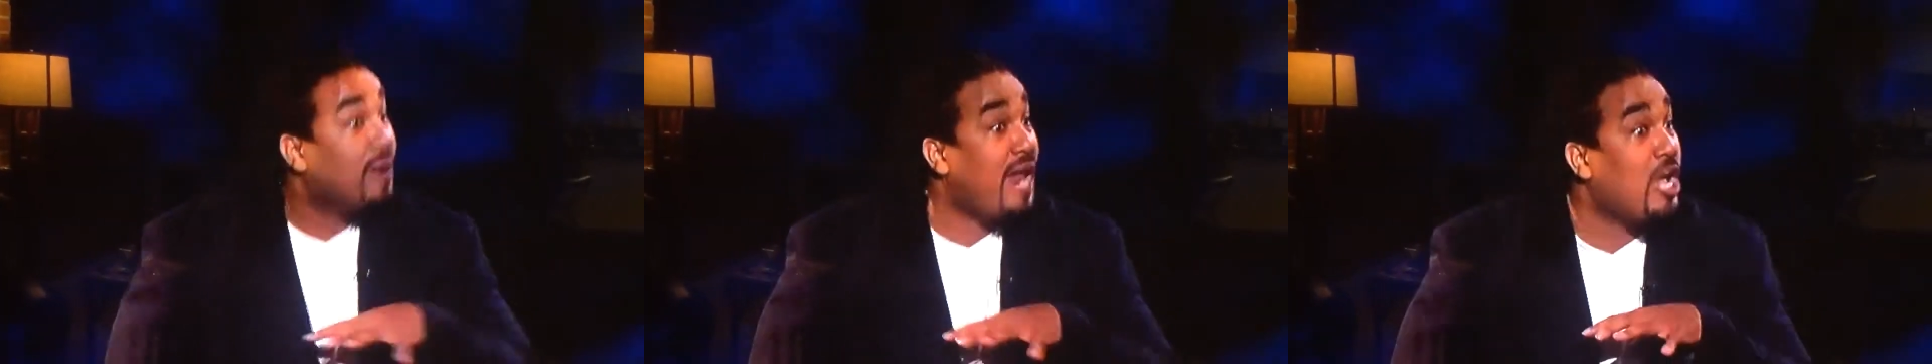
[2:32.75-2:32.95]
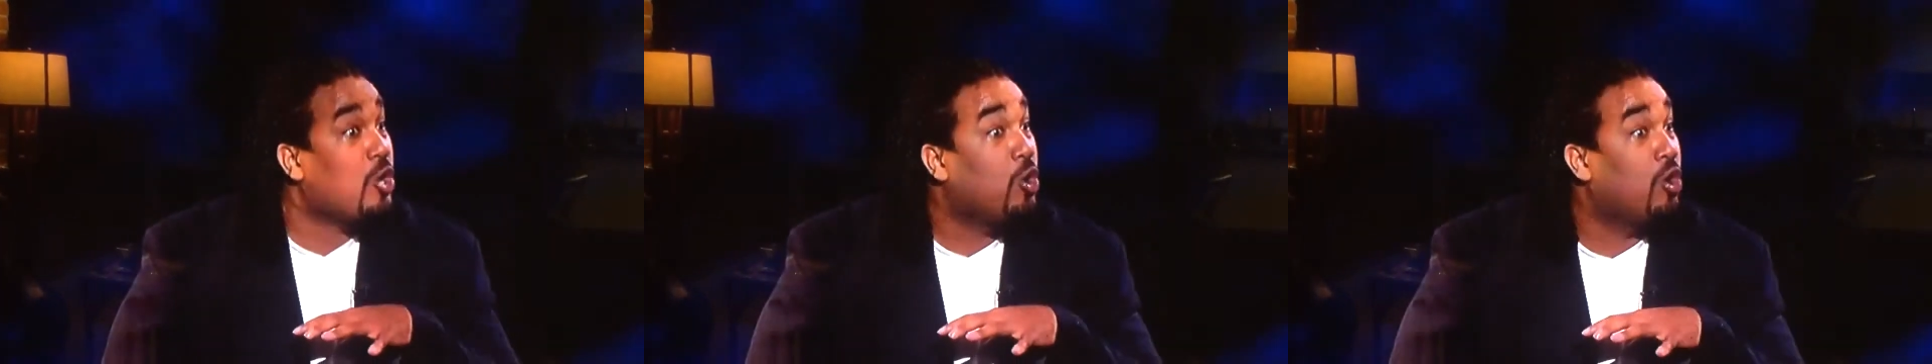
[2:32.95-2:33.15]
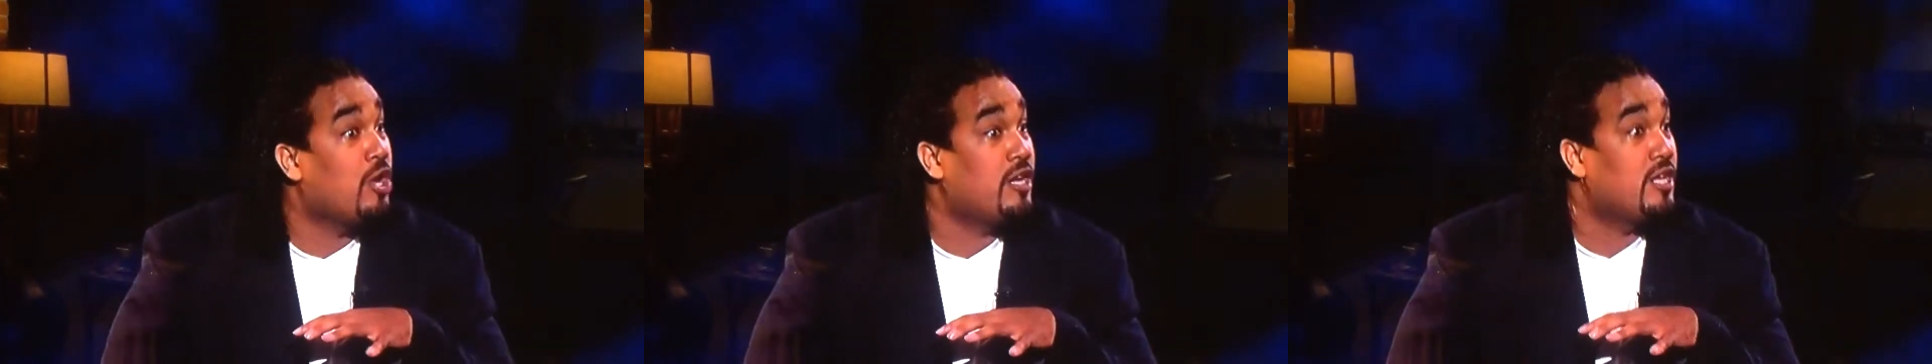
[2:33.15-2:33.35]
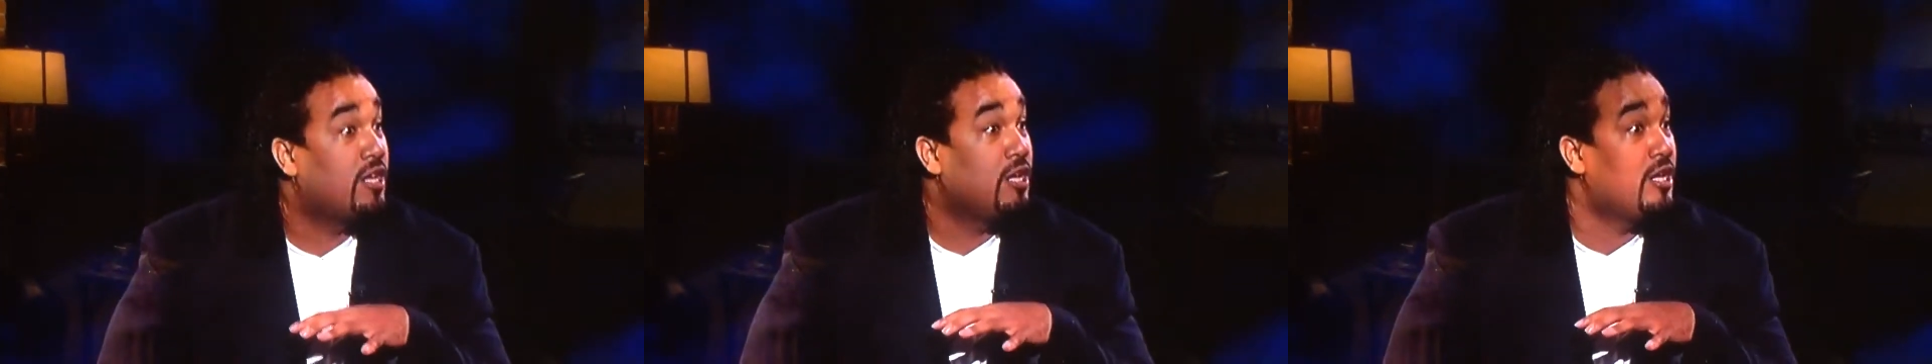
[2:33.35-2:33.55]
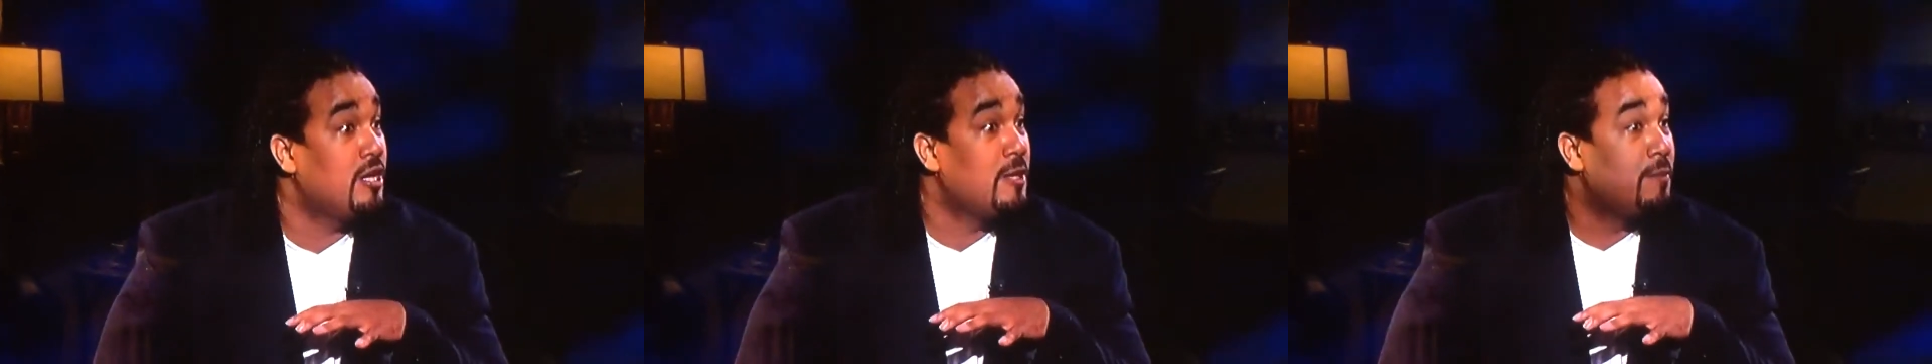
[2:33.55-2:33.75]
what I caught.
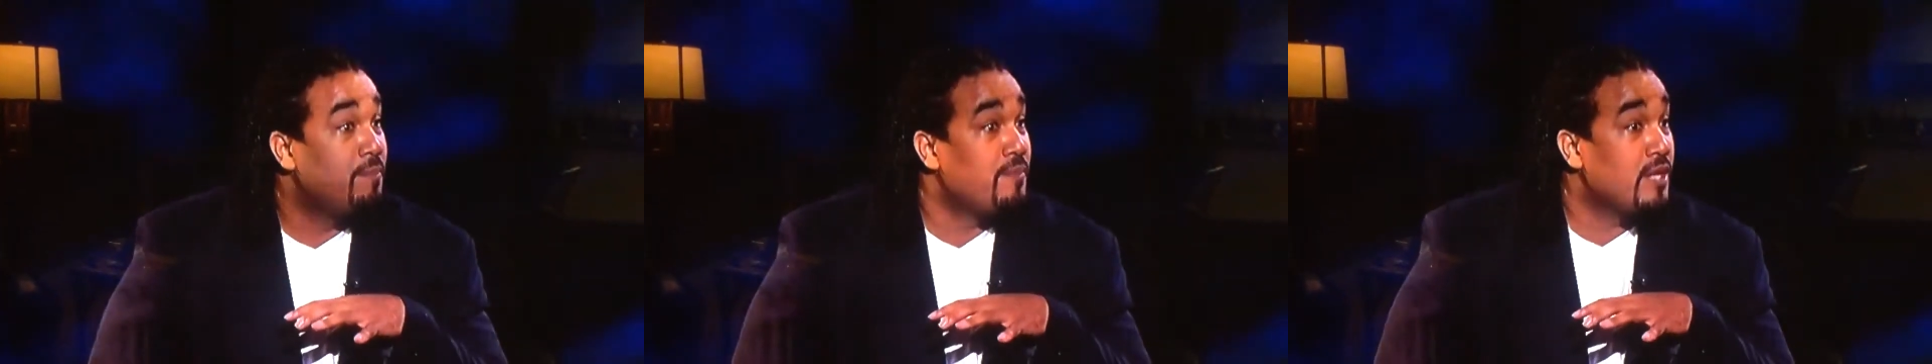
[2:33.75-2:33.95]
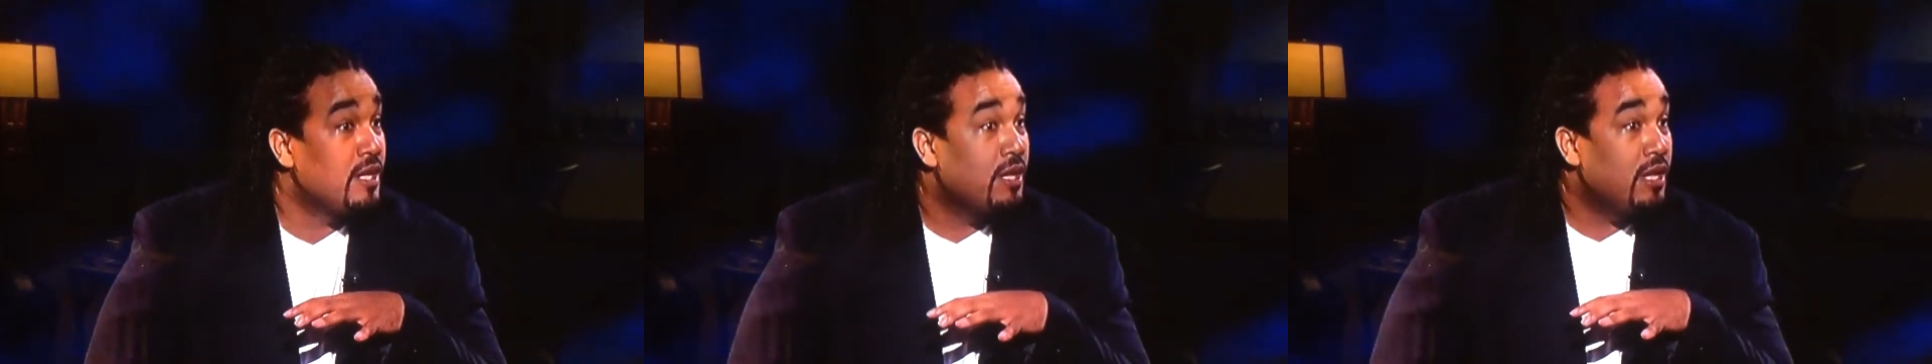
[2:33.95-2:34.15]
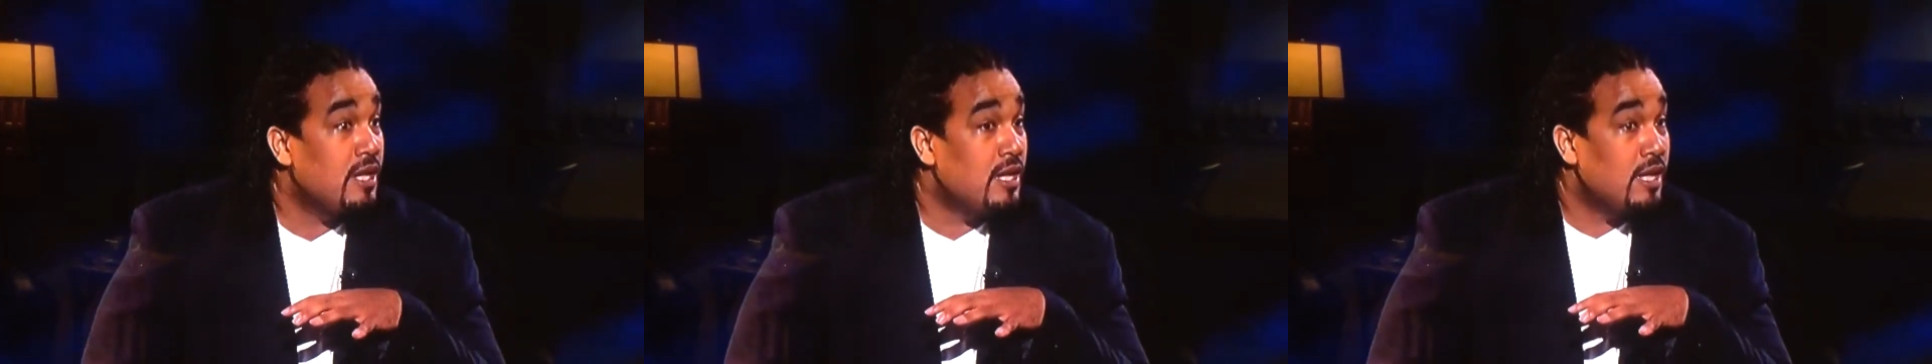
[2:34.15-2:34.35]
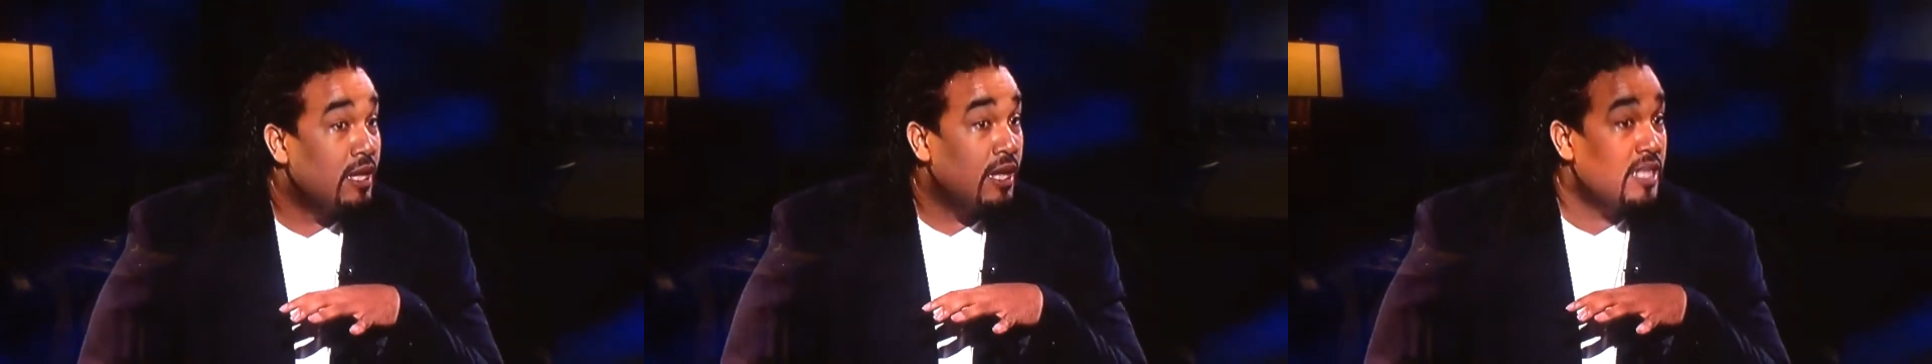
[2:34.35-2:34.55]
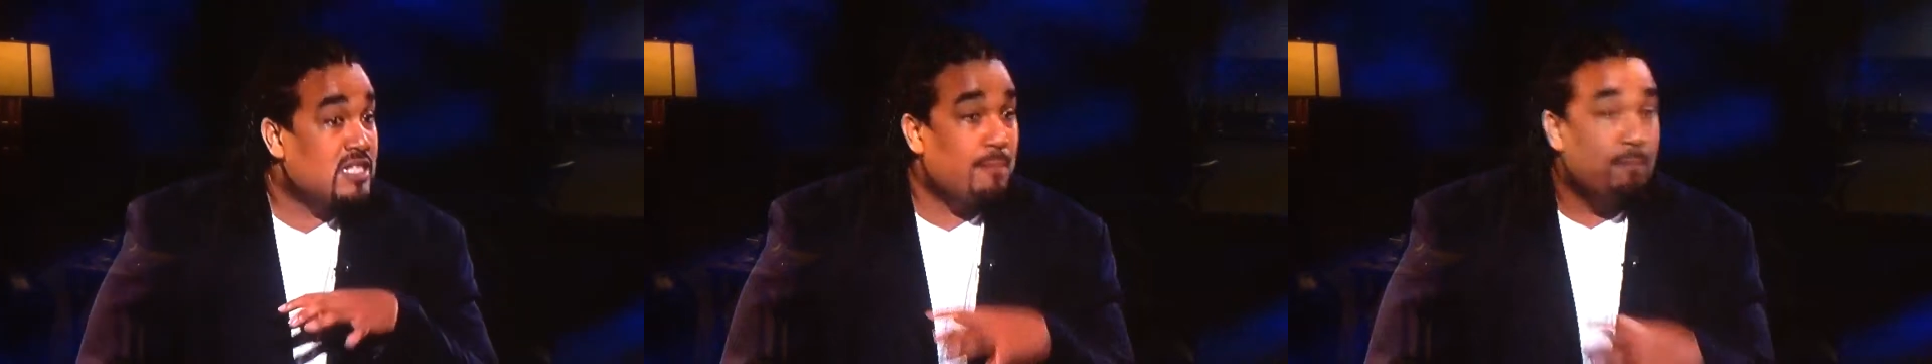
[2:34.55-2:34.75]

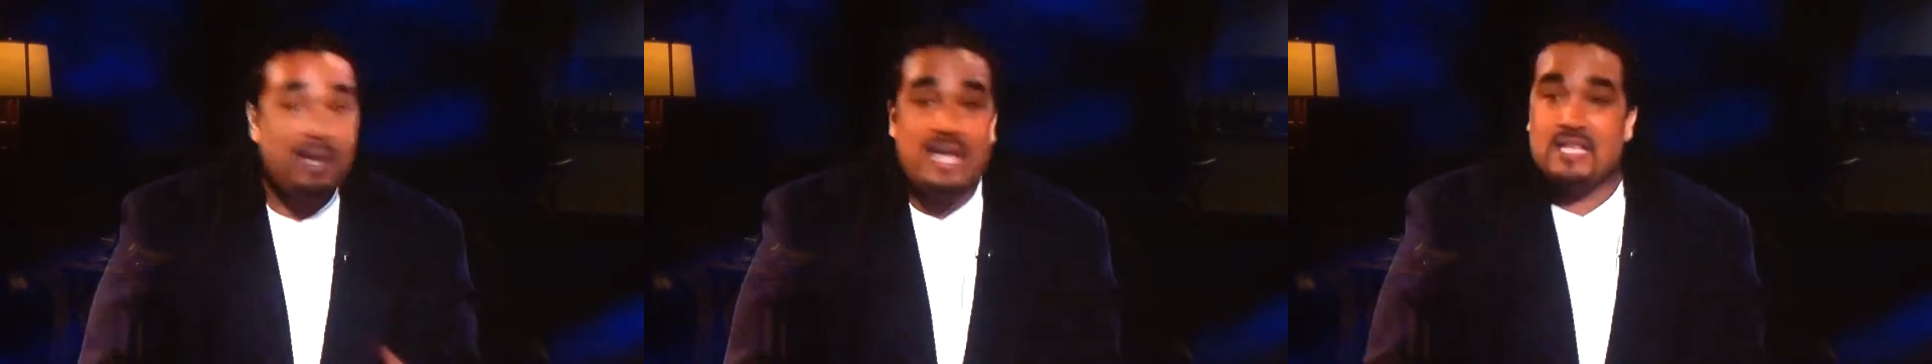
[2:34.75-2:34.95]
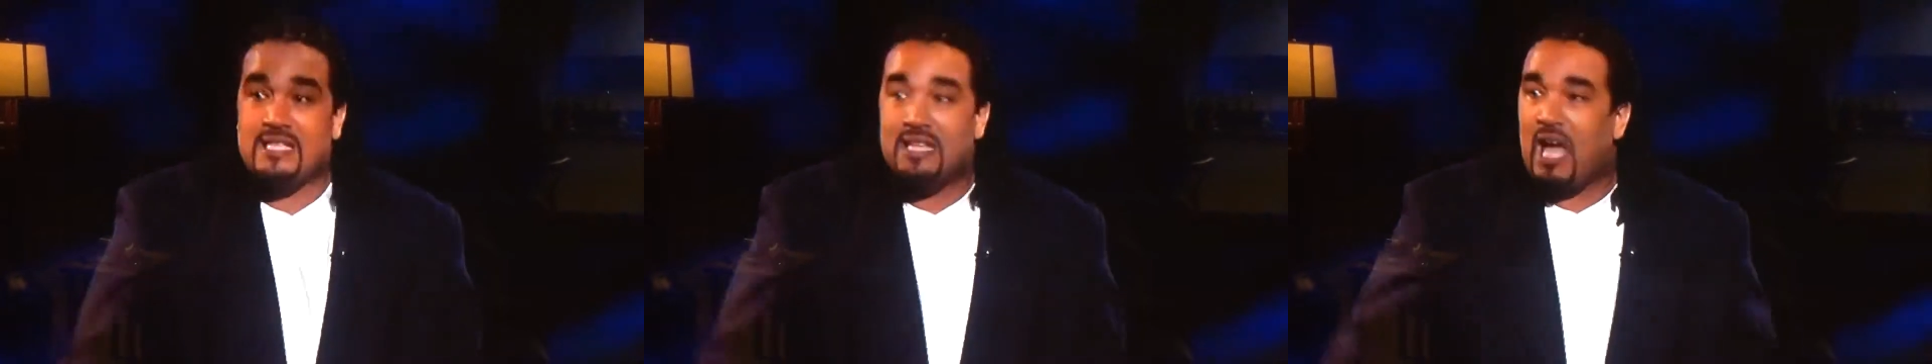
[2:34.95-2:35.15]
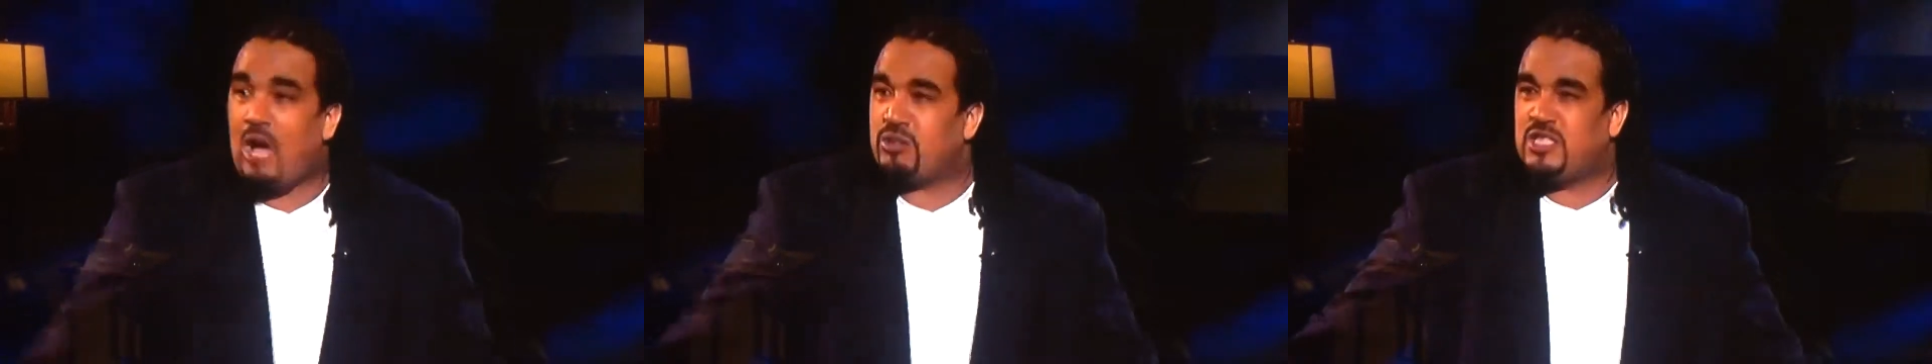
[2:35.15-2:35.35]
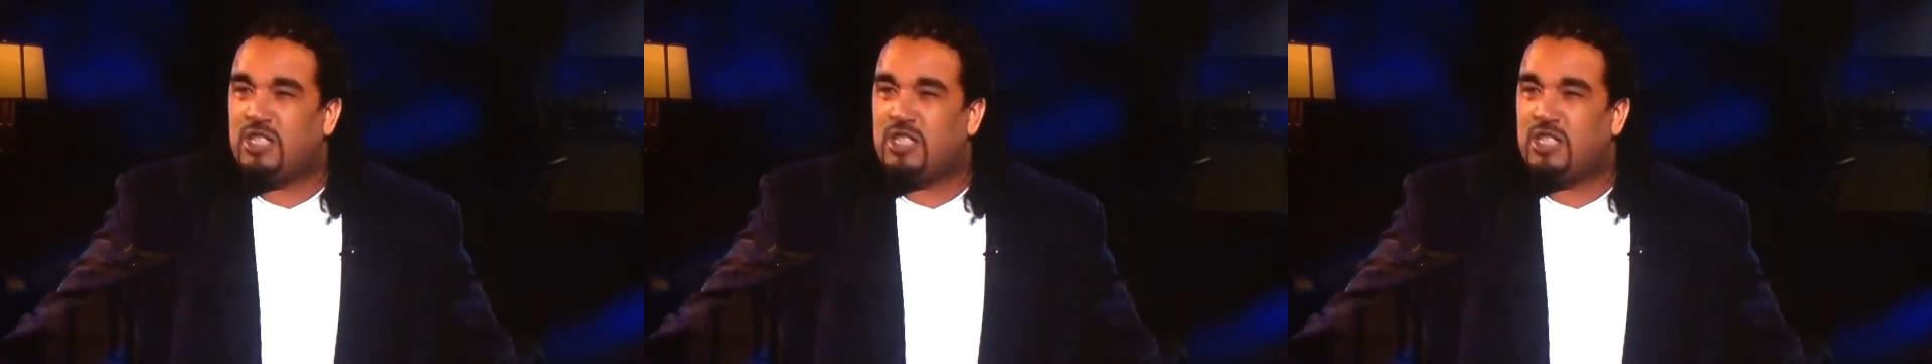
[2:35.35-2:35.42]
It's amazing how